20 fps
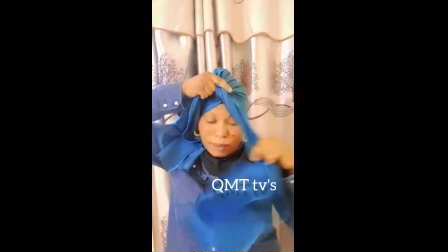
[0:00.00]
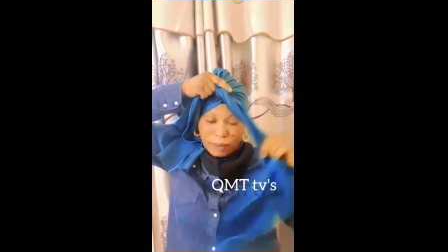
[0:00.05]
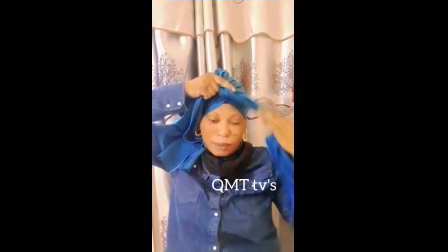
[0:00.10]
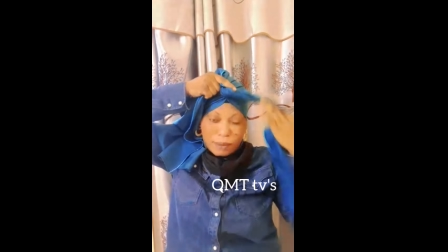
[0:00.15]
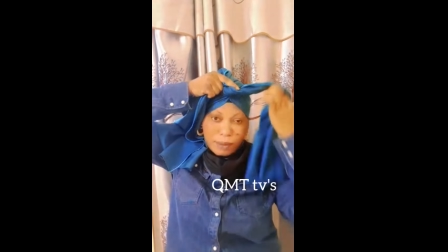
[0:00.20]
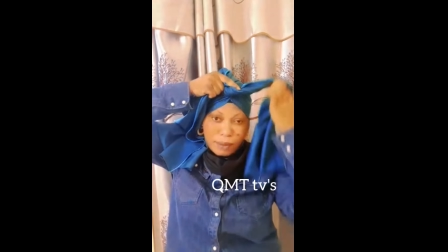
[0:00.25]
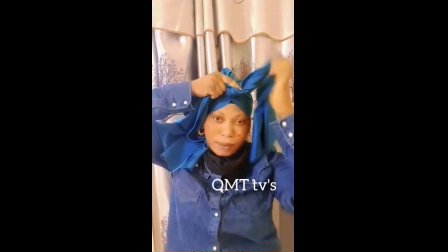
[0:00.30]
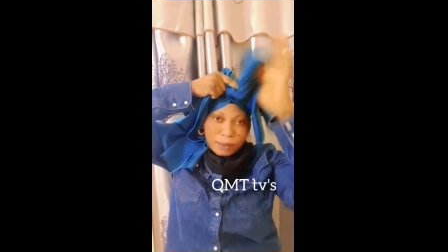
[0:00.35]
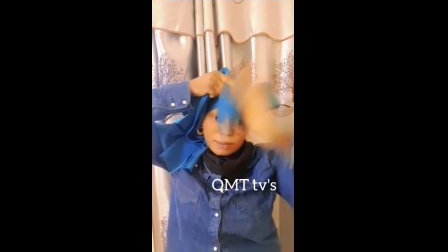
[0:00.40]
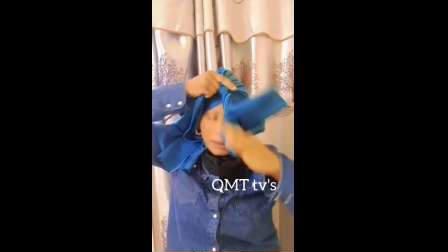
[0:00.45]
that
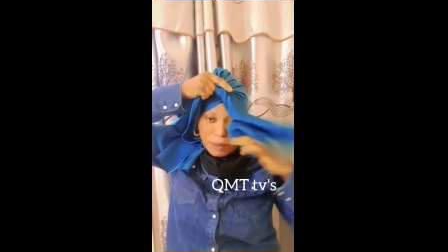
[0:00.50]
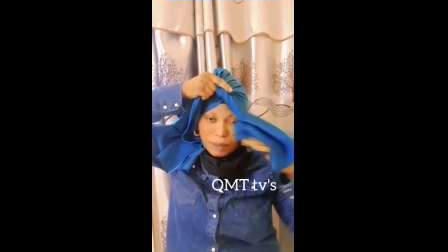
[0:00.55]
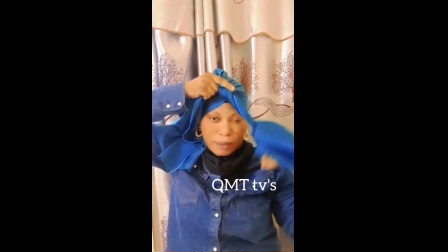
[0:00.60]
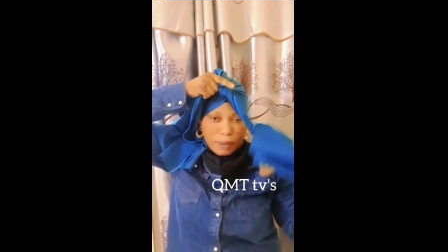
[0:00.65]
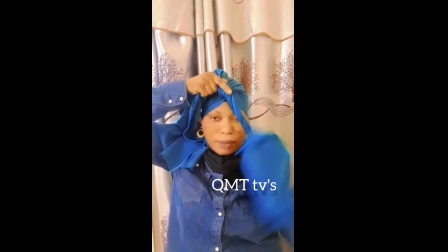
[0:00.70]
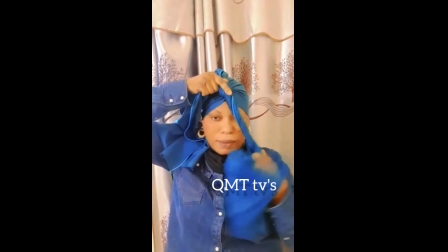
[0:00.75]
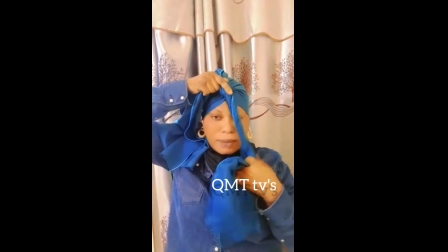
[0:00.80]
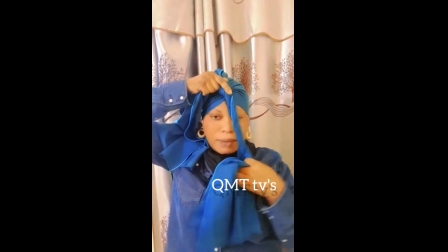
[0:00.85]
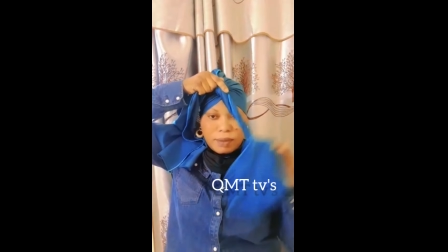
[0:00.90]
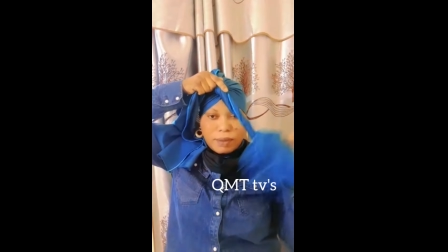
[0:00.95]
know
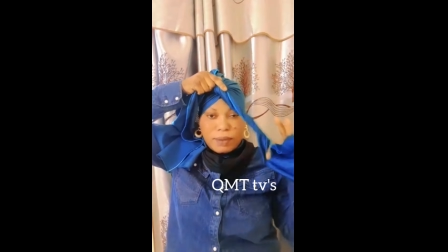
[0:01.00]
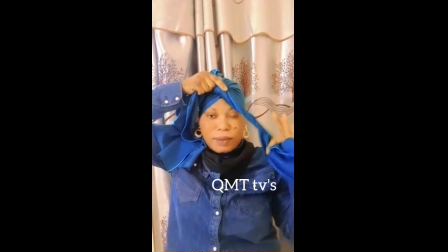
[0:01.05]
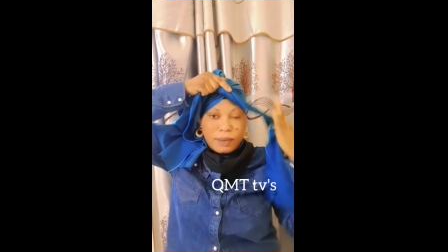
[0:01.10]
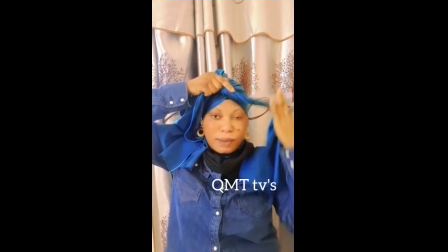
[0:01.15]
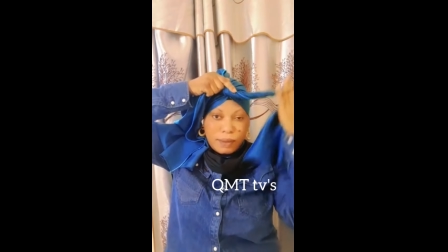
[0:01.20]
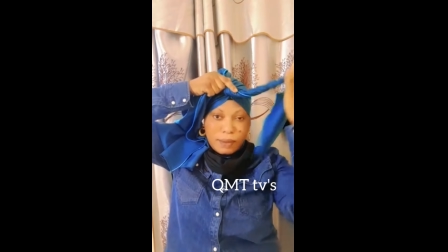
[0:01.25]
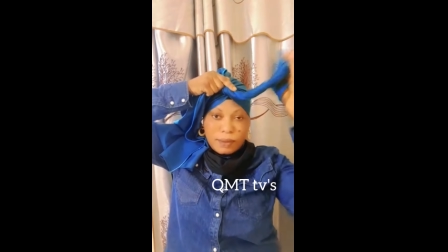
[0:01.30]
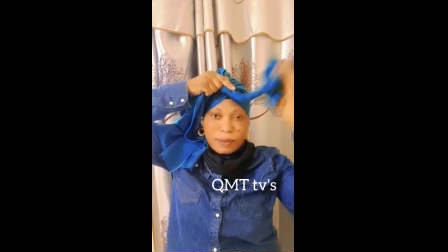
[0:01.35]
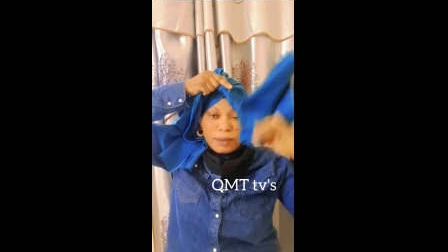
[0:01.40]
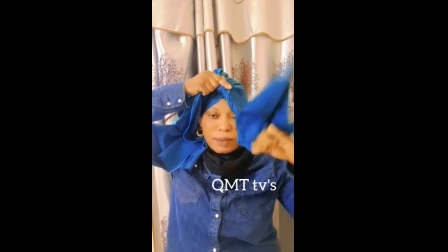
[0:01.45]
me,
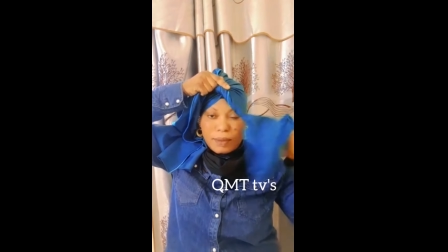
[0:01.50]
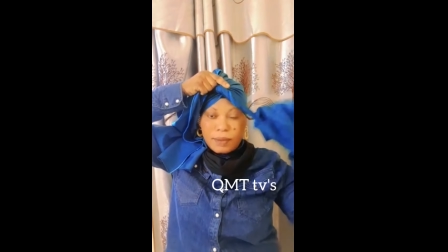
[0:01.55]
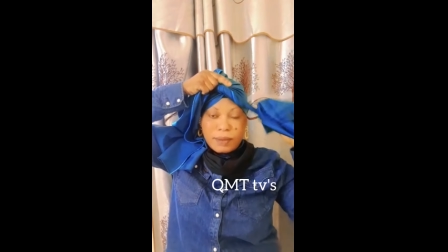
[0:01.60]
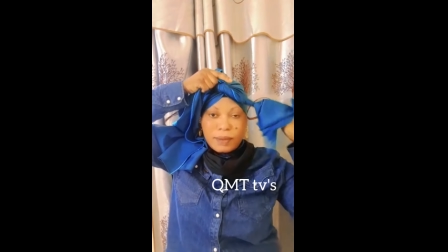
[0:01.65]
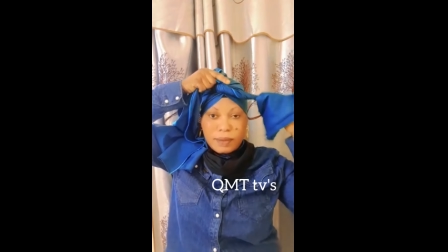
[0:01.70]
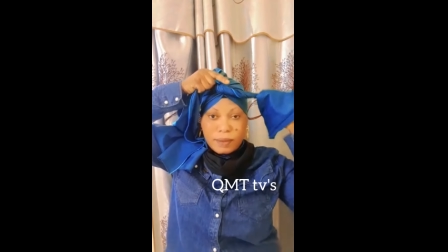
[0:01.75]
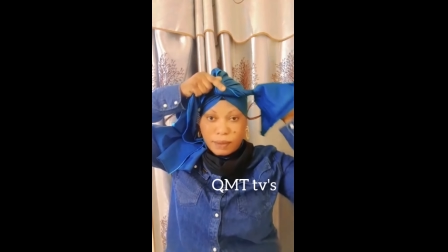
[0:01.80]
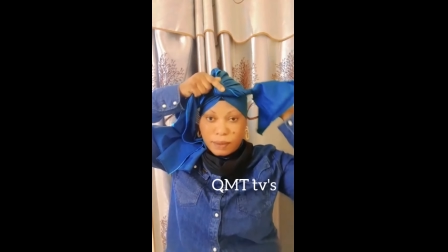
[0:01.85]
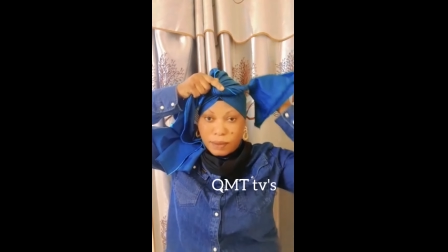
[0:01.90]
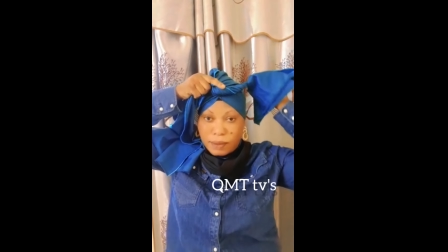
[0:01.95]

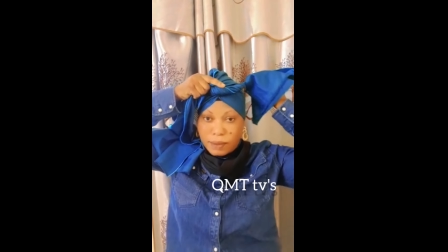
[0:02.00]
please